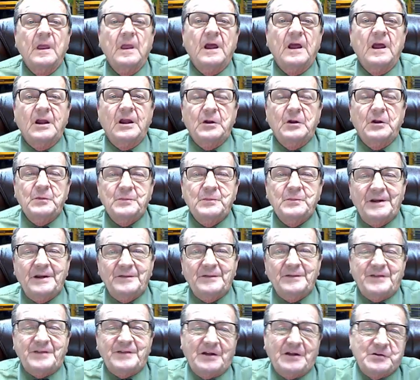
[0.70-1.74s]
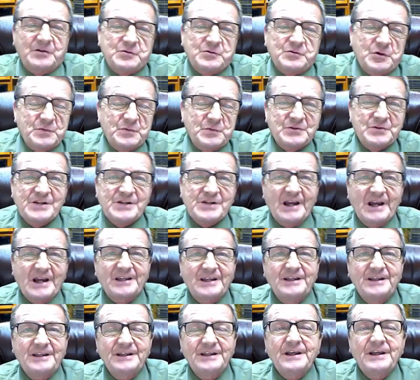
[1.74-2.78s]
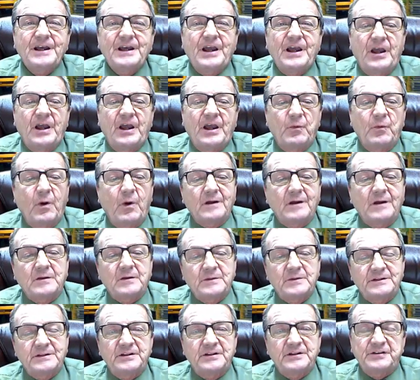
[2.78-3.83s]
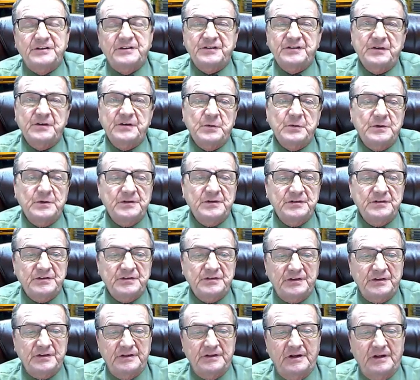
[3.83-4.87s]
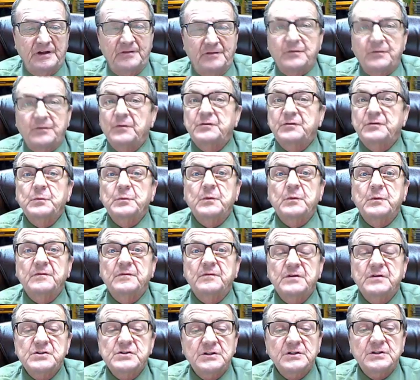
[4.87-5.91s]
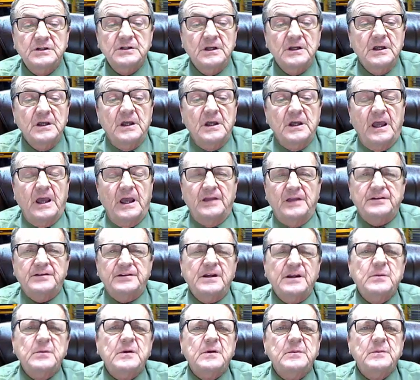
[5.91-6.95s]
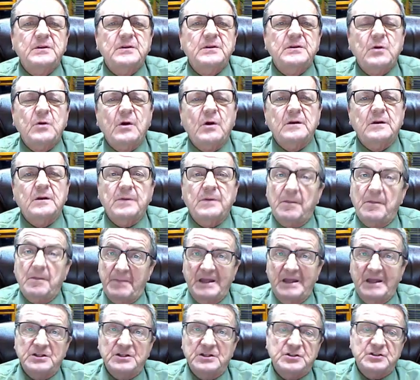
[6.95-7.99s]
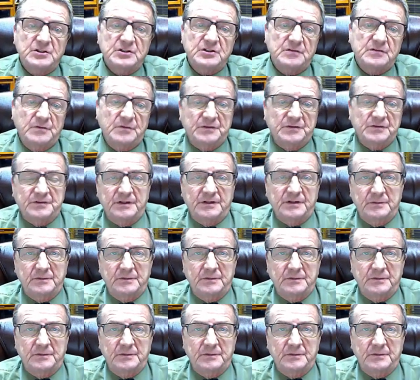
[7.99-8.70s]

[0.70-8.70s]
Hello, my name is Dr. George Mochocki, and welcome in this series for Supervision. And today we're going to be talking about managing diversity.